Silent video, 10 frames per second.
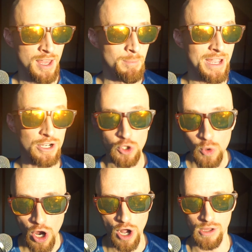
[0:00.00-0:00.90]
make two
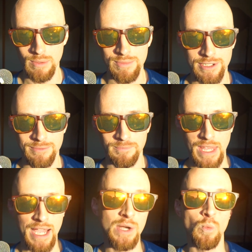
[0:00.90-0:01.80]
columns,
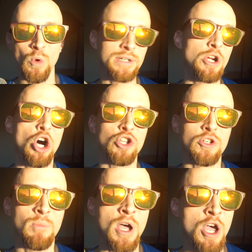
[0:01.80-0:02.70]
and in one
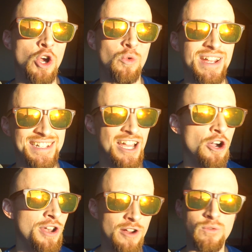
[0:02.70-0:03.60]
column, Write
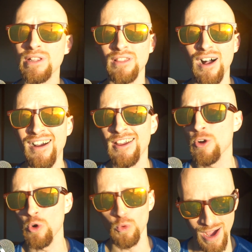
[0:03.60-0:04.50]
down every lie
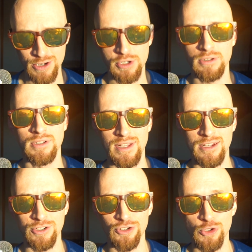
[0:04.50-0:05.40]
or
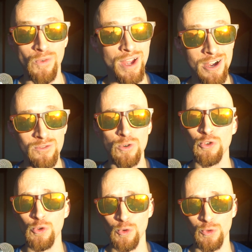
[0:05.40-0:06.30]
rationalization you've ever
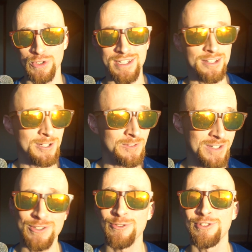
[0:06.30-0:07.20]
used to
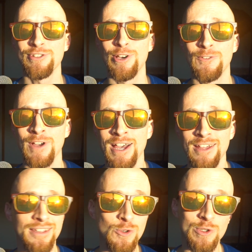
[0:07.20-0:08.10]
convince yourself
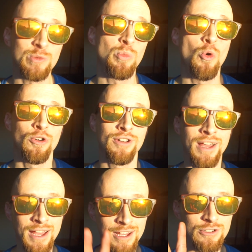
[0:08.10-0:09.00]
that using porn
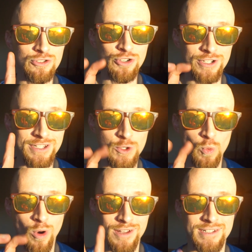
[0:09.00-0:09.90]
just this
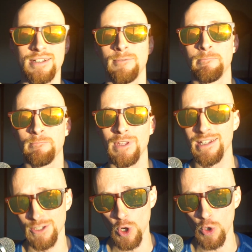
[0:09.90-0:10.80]
once
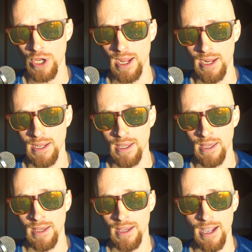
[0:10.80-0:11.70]
is okay.
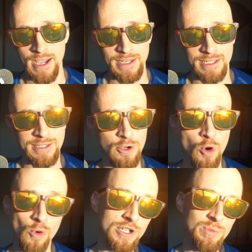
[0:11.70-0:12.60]
And in the
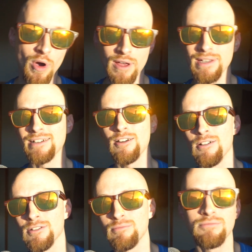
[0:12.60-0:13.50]
corresponding
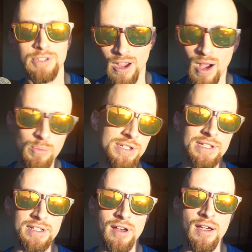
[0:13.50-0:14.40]
column, the
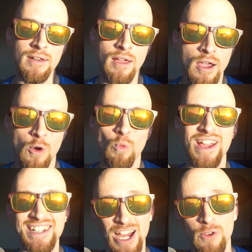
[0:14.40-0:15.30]
opposite side,
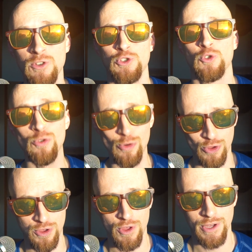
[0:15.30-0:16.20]
write down the
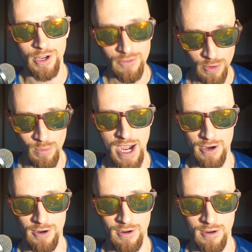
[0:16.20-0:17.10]
truth of the
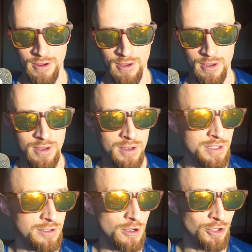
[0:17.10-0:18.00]
matter.
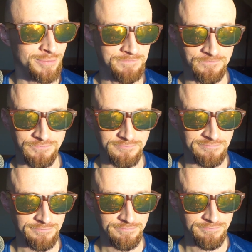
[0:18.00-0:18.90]
So,
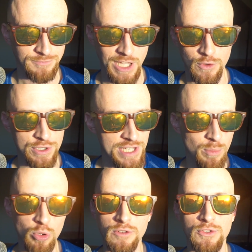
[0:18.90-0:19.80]
for
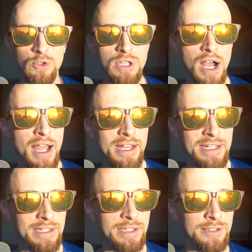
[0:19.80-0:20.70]
example, if your lie
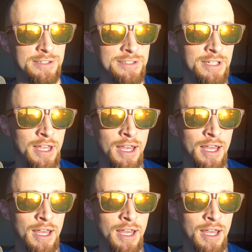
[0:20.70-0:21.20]
is,